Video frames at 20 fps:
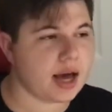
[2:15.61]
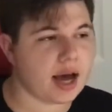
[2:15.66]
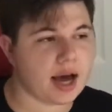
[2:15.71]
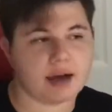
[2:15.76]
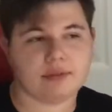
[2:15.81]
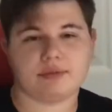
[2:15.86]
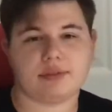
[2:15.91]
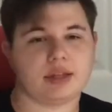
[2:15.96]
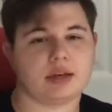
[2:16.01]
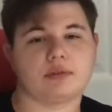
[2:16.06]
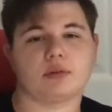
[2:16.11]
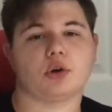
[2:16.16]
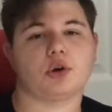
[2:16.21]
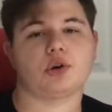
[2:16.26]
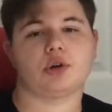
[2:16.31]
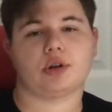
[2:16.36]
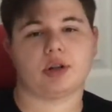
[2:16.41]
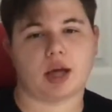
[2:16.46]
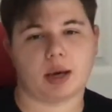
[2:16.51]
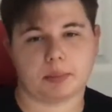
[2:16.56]
I've never
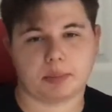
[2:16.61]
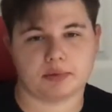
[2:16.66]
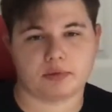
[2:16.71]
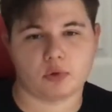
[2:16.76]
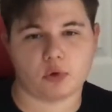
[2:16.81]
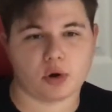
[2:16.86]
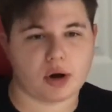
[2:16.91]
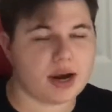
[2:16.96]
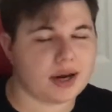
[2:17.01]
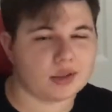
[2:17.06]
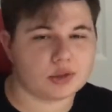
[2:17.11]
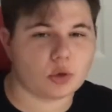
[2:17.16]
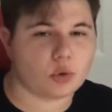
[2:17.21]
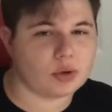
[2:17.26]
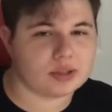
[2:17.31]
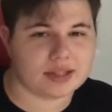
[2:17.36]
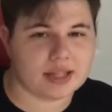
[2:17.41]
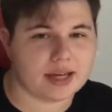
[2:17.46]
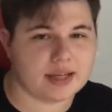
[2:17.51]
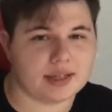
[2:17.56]
heard of that before. I don't know
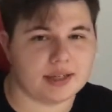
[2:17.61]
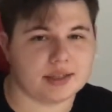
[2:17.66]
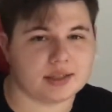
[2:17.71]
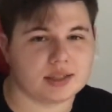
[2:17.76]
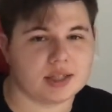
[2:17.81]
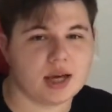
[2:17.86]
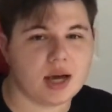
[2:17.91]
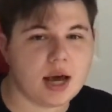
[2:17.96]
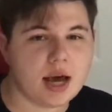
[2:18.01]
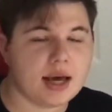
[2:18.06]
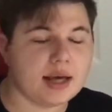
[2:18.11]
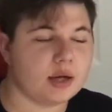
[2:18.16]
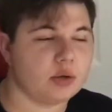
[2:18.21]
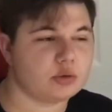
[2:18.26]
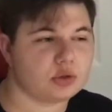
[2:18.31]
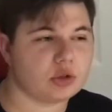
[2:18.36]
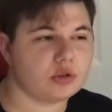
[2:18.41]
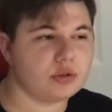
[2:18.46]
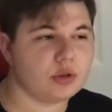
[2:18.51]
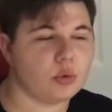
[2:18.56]
what that is. It
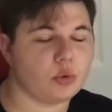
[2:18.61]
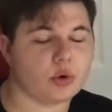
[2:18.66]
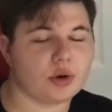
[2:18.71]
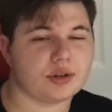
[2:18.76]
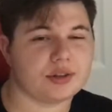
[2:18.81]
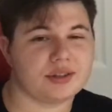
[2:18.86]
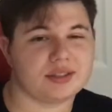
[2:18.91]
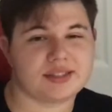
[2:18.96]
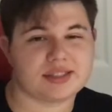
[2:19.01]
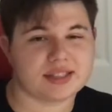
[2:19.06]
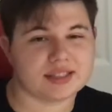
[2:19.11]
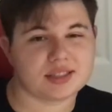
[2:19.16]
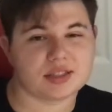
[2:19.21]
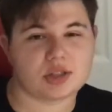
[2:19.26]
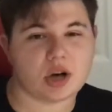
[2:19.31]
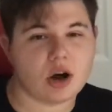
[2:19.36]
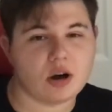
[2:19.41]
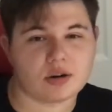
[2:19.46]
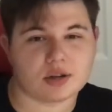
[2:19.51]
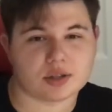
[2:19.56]
was only worth
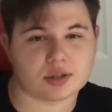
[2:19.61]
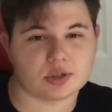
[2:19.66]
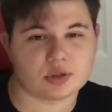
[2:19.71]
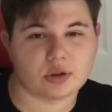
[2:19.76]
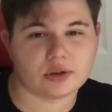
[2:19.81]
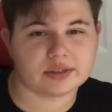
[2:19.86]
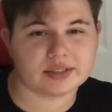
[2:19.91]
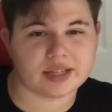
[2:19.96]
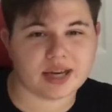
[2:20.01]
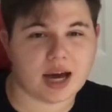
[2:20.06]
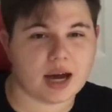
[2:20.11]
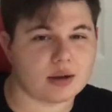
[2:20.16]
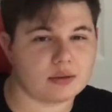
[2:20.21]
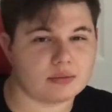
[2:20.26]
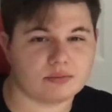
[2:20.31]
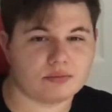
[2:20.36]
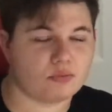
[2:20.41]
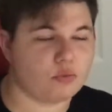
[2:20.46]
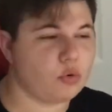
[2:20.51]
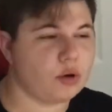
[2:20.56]
$6, so I was like,
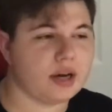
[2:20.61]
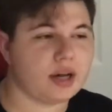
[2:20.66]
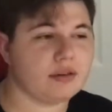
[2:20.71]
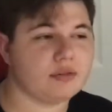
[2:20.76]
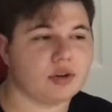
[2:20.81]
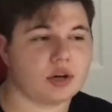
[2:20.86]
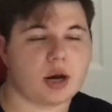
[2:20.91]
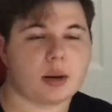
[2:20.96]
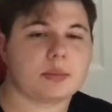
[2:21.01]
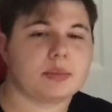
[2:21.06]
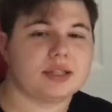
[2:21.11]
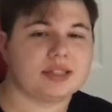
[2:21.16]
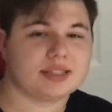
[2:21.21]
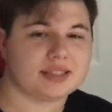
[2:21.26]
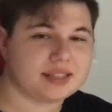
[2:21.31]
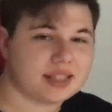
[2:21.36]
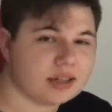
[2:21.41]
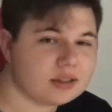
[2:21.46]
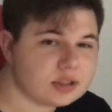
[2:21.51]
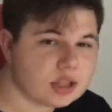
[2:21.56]
whatever, I'm gonna
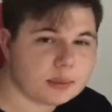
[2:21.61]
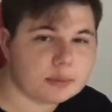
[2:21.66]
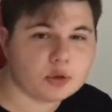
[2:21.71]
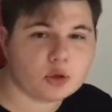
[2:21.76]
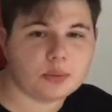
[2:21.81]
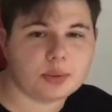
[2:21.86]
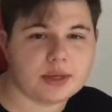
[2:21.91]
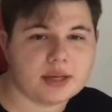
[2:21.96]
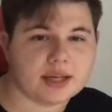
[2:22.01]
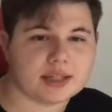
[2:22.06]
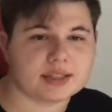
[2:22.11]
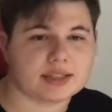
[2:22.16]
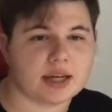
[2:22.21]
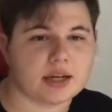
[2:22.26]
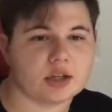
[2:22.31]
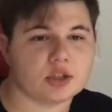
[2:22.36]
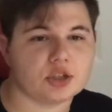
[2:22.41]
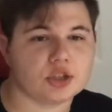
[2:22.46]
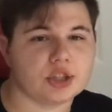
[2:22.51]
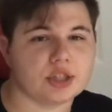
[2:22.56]
sell WPX
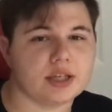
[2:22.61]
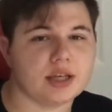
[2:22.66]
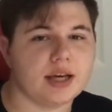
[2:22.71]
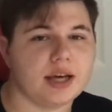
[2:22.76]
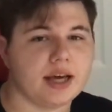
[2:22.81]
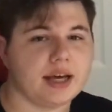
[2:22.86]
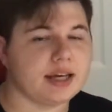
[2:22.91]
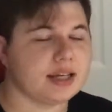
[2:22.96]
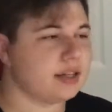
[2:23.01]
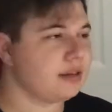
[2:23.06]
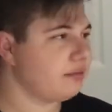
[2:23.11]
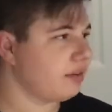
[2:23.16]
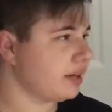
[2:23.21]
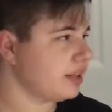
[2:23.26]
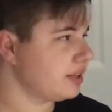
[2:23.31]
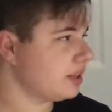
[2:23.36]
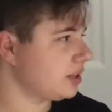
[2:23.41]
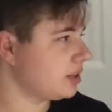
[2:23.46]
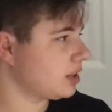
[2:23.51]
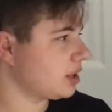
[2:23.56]
Energy,
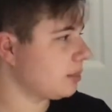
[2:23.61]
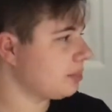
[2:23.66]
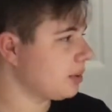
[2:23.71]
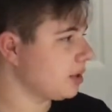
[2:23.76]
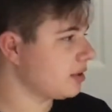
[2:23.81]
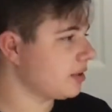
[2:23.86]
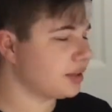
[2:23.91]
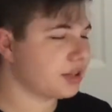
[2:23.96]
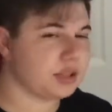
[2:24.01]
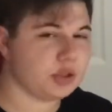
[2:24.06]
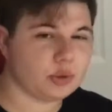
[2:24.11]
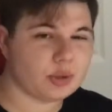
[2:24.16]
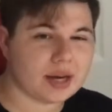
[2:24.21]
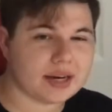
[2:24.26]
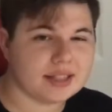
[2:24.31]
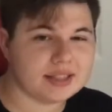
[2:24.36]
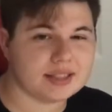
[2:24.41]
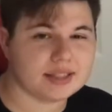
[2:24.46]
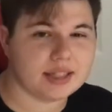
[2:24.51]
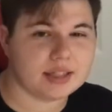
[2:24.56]
invest in something like the
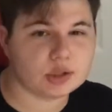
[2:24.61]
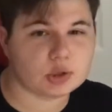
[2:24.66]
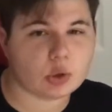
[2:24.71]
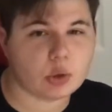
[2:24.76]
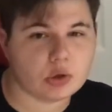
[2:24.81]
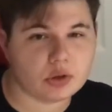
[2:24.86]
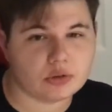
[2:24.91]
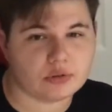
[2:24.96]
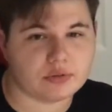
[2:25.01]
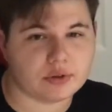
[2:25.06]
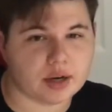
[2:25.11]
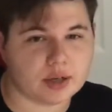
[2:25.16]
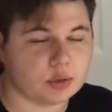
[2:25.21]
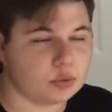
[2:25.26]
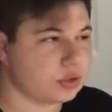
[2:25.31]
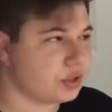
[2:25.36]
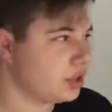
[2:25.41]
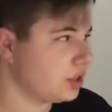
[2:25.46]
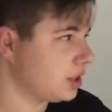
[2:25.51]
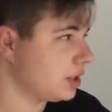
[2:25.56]
United States Oil Fund,
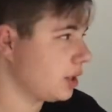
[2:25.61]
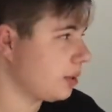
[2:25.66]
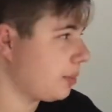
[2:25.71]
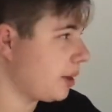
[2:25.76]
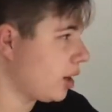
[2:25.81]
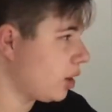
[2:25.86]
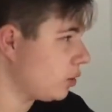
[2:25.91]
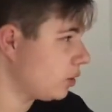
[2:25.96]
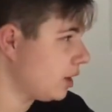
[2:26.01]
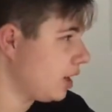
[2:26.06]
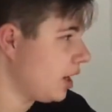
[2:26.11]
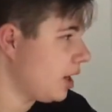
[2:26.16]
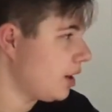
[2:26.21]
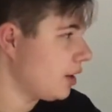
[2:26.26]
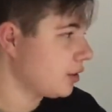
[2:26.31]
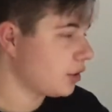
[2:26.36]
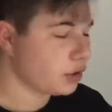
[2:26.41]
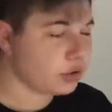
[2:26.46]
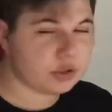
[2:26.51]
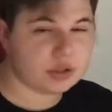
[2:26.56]
which is at about
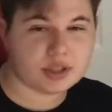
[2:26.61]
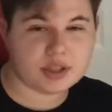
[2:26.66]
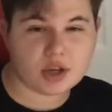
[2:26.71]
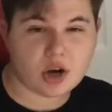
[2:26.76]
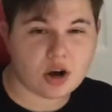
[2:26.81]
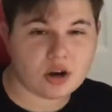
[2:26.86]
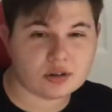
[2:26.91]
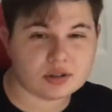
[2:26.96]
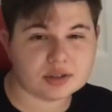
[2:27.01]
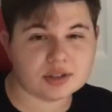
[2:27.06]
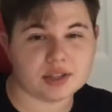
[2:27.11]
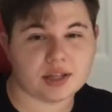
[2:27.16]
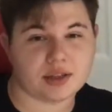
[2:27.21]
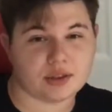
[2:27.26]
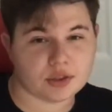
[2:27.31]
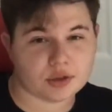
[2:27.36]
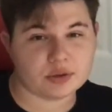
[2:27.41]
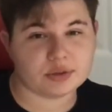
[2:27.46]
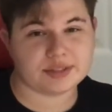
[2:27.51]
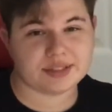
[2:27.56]

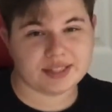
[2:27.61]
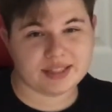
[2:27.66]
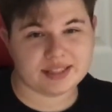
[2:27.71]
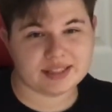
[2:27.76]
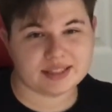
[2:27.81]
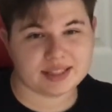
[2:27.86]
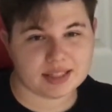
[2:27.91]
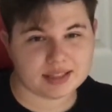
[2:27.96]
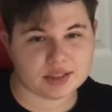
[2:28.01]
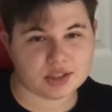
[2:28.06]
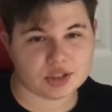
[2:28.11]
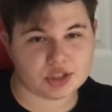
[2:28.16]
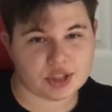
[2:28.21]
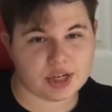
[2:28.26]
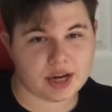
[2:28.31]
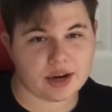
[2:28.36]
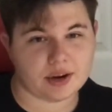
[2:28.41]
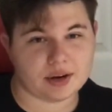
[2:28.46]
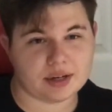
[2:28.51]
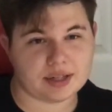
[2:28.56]
$30.13 a
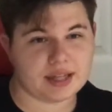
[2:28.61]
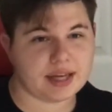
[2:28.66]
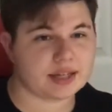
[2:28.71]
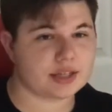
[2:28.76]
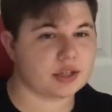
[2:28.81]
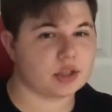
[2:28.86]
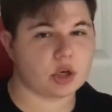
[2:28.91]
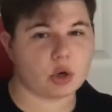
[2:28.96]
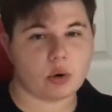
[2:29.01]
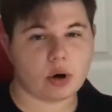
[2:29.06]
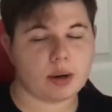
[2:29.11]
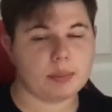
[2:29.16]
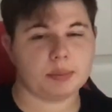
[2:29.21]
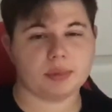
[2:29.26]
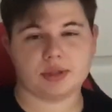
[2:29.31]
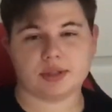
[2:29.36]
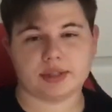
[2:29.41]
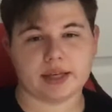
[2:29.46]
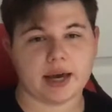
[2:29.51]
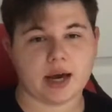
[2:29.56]
share, and that can go up
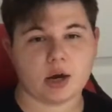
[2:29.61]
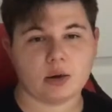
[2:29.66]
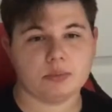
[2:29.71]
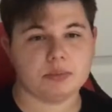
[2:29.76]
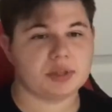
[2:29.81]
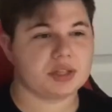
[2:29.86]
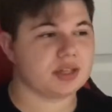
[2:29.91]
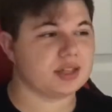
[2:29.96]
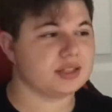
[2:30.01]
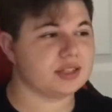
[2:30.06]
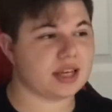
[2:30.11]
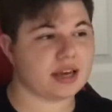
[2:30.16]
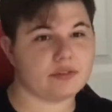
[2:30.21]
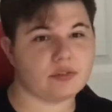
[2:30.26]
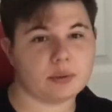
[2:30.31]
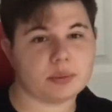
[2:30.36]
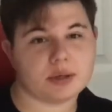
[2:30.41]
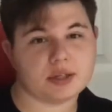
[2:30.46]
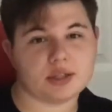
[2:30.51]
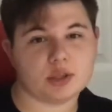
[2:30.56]
and down because
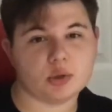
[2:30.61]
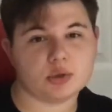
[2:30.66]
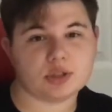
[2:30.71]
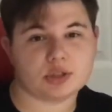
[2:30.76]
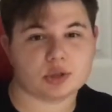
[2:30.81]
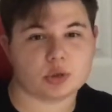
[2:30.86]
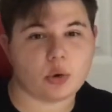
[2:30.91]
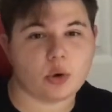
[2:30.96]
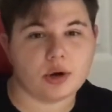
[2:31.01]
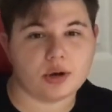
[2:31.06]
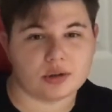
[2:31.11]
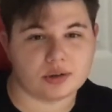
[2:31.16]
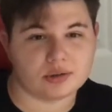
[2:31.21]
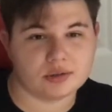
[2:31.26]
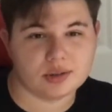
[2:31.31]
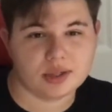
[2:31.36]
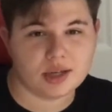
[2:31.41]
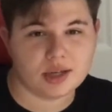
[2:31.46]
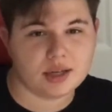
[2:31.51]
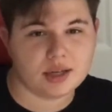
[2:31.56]
everybody uses oil.
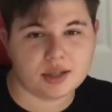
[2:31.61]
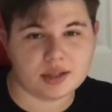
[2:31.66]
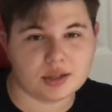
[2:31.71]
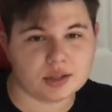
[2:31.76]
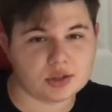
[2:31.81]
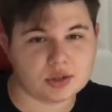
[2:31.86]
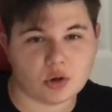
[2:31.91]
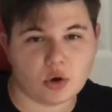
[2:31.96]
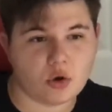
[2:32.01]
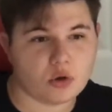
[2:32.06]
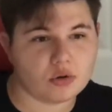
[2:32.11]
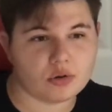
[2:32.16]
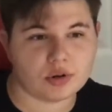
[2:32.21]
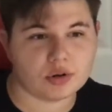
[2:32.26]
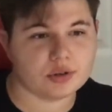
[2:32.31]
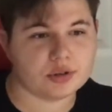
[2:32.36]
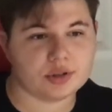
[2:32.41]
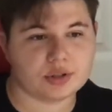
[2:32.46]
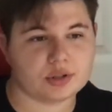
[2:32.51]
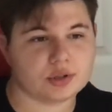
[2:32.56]
This whole
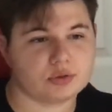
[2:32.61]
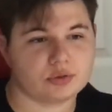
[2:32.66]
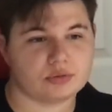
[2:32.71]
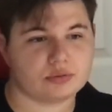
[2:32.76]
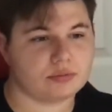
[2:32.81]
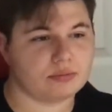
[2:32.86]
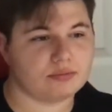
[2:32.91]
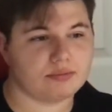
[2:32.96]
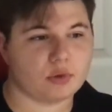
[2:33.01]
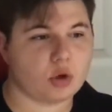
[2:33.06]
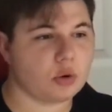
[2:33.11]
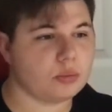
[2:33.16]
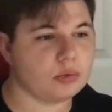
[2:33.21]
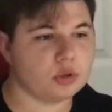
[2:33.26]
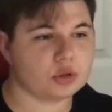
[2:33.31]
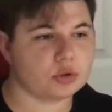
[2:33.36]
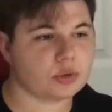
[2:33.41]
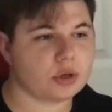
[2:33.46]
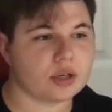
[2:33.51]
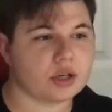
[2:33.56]
earth is
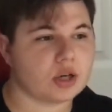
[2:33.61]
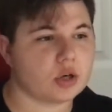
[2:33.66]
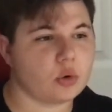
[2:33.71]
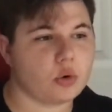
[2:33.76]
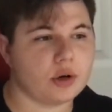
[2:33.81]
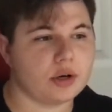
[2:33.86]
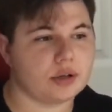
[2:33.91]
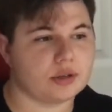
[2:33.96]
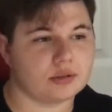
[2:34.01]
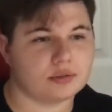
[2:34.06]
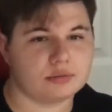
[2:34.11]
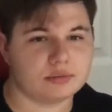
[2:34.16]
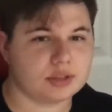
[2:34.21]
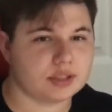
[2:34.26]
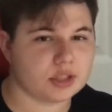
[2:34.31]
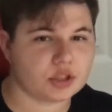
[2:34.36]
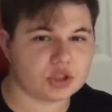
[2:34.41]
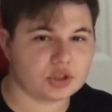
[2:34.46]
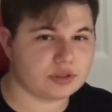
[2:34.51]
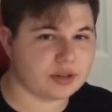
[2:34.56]
almost run on oil,
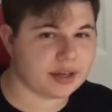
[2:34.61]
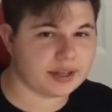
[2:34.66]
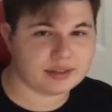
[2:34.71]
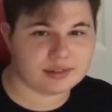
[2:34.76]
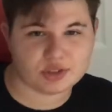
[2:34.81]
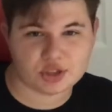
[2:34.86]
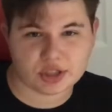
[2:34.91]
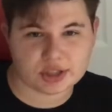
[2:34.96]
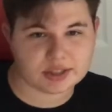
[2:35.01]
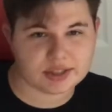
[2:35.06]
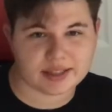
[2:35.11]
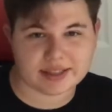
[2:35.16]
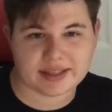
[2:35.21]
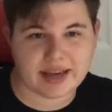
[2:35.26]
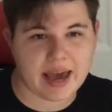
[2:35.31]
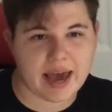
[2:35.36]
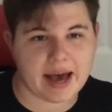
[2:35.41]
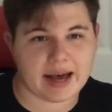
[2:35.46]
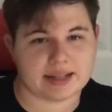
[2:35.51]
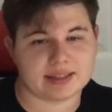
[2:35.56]
just like
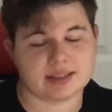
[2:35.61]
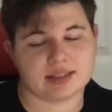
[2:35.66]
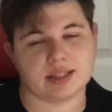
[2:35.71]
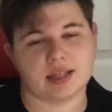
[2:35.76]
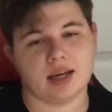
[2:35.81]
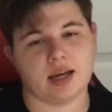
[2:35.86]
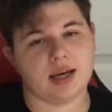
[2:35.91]
gas.